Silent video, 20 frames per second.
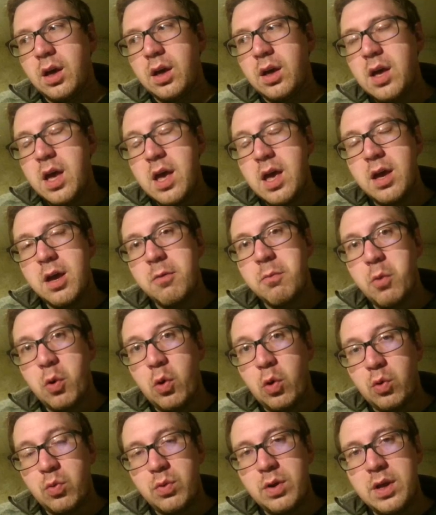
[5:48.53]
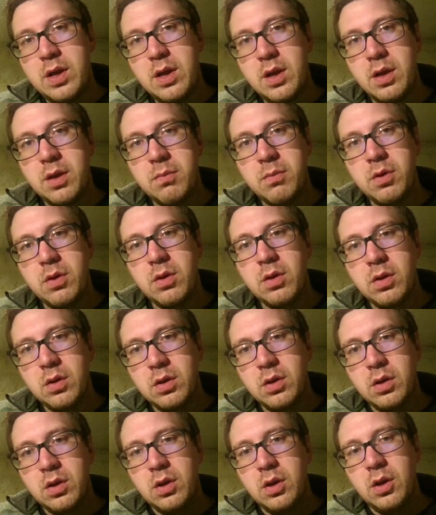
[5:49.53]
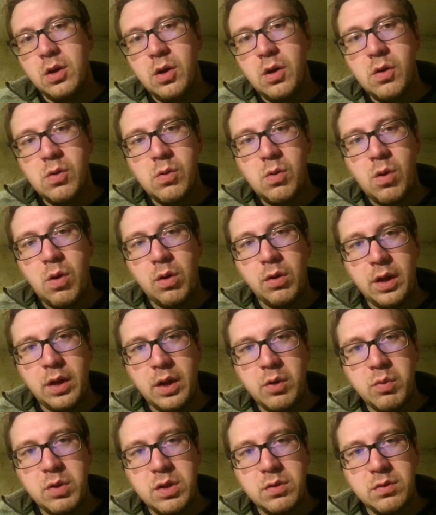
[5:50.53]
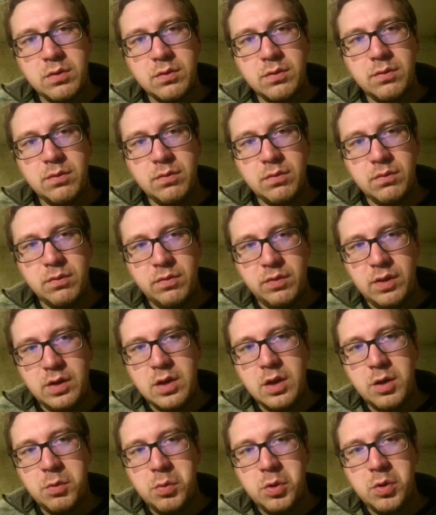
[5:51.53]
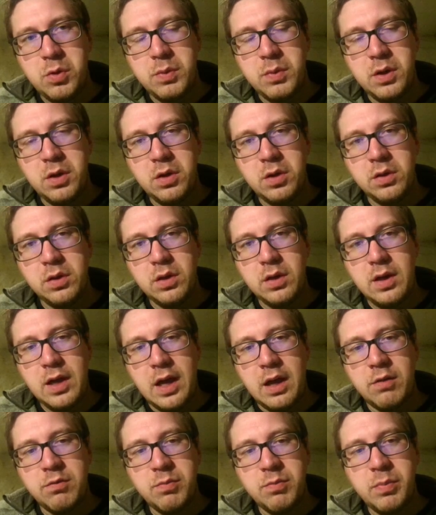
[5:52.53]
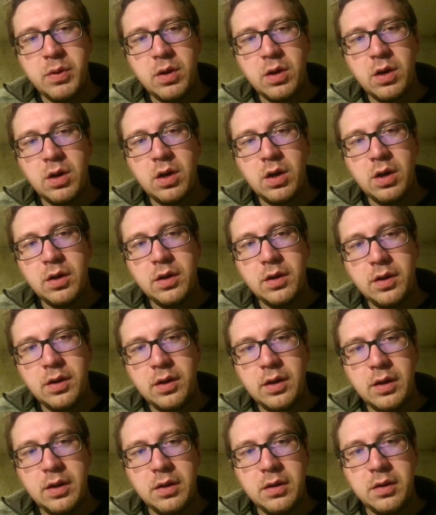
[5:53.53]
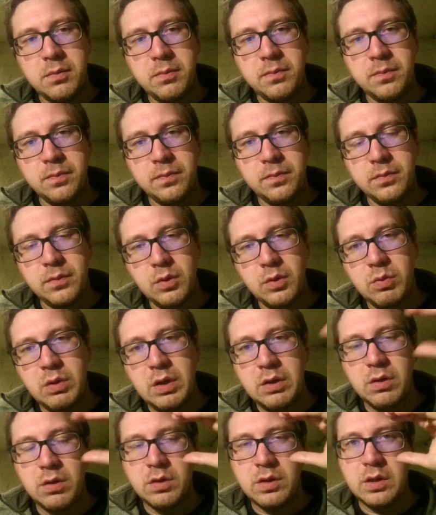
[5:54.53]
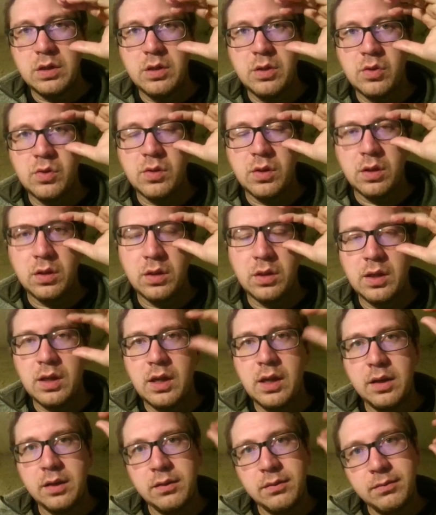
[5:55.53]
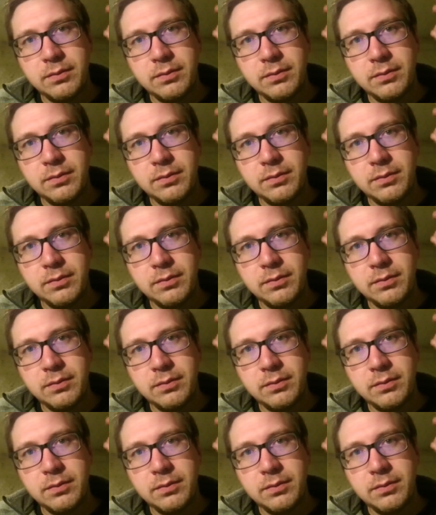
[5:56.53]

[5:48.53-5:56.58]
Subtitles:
M or rem, or like we use VW up here in the nav bar, rather than using that